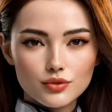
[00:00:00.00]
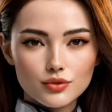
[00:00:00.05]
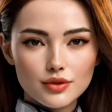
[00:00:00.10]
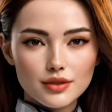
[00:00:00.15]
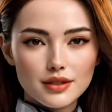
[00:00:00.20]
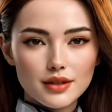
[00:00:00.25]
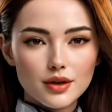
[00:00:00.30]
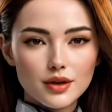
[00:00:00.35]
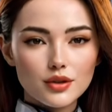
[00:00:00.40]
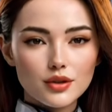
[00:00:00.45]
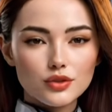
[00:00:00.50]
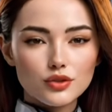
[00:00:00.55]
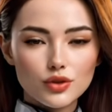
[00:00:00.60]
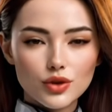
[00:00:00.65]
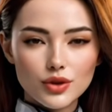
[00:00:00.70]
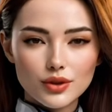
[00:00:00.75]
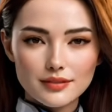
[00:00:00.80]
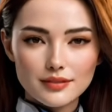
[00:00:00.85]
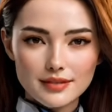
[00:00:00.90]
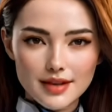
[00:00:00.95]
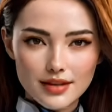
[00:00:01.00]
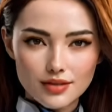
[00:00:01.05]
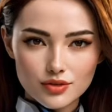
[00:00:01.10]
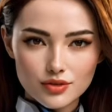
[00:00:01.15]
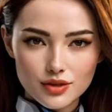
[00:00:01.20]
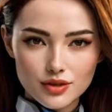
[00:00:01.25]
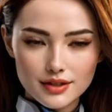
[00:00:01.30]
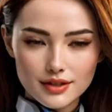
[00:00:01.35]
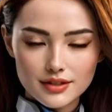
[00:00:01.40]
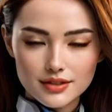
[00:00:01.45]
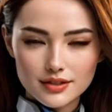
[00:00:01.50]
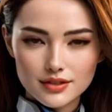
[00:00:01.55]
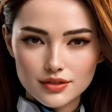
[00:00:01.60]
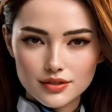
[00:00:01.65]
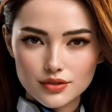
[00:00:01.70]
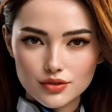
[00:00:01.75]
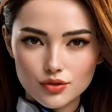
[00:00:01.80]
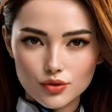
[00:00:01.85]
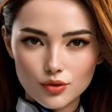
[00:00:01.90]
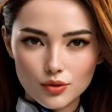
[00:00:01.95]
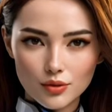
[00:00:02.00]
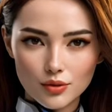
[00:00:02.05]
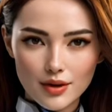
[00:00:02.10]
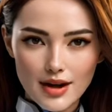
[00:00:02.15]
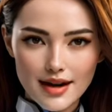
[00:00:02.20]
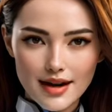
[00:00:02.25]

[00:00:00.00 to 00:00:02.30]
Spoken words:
Pause the video and follow the line